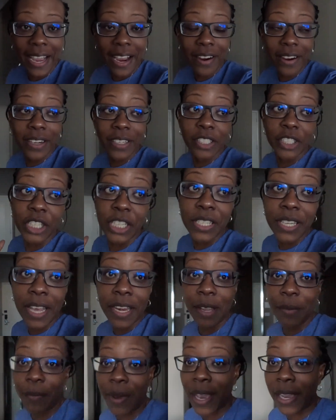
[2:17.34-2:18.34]
Karen, she's
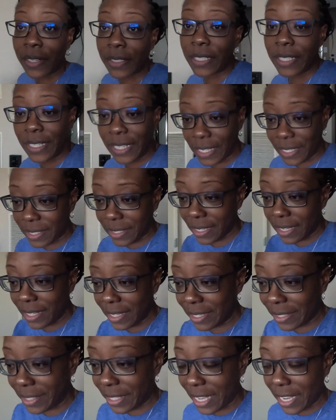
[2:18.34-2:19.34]
heading back to DC
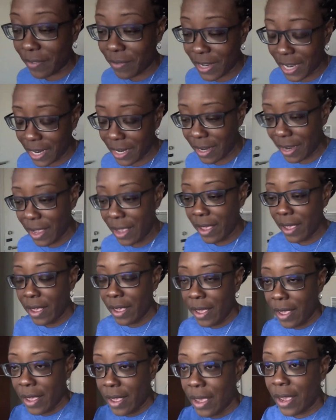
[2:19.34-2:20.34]
this evening,
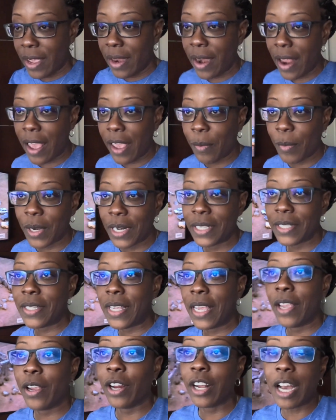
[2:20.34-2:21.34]
and I am going to
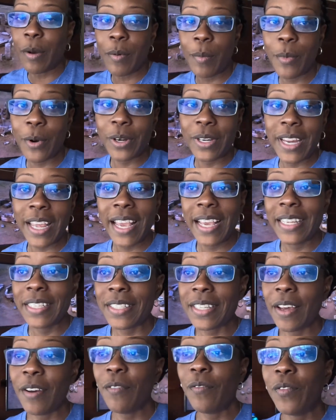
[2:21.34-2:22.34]
stay here a couple more
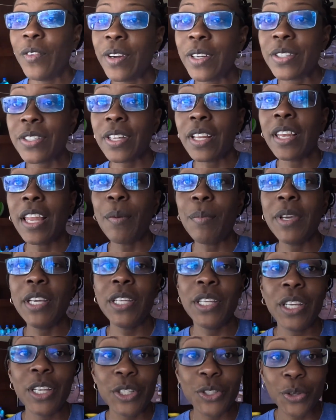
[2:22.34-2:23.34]
days. First, let
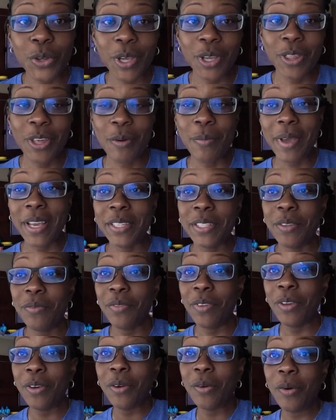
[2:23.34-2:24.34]
me show you the
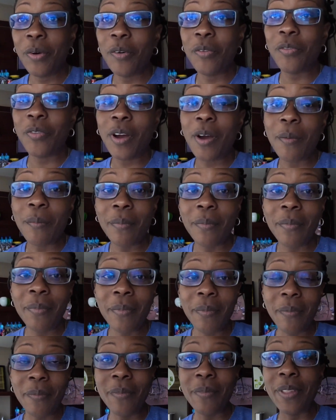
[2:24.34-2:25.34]
amazing view from
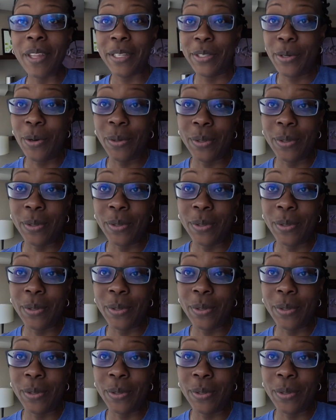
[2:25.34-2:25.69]
this